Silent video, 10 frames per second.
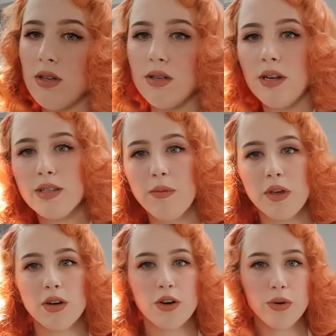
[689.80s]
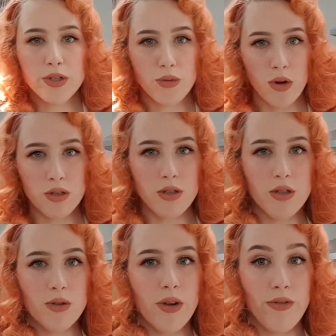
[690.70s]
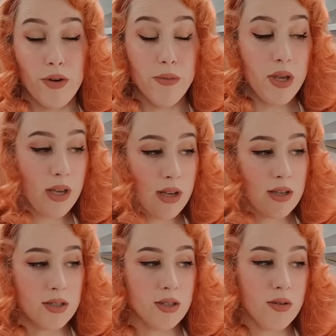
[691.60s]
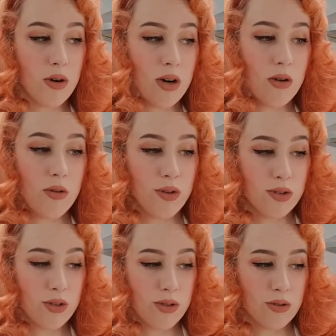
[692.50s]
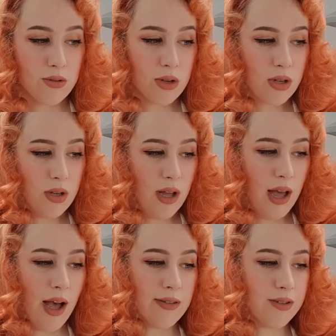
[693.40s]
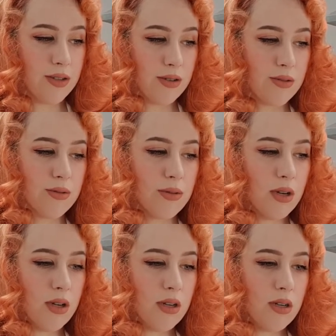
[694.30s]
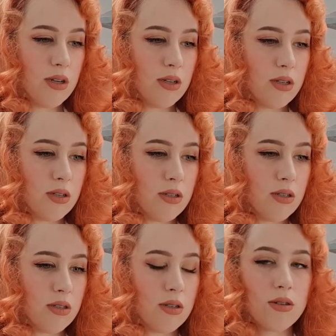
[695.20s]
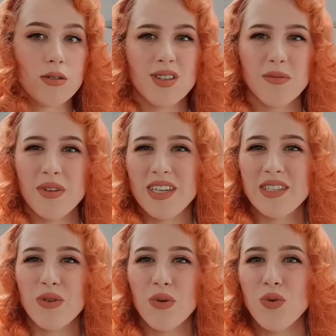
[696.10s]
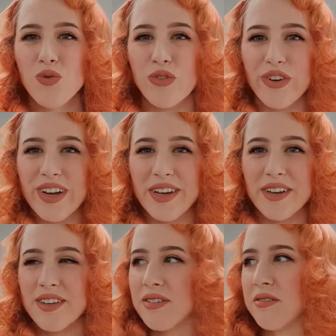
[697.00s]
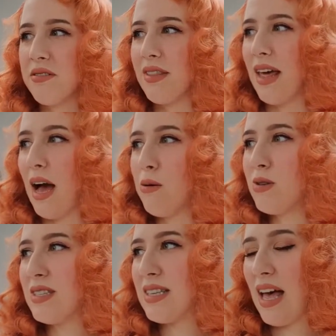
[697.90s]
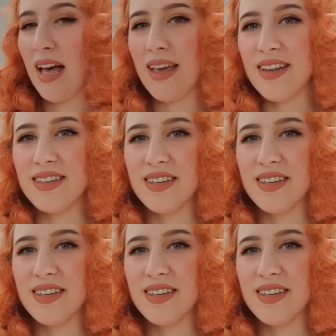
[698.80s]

Now, something you're going to want to do if you're me is you are going to have to, oh, somebody's hoovering the outside,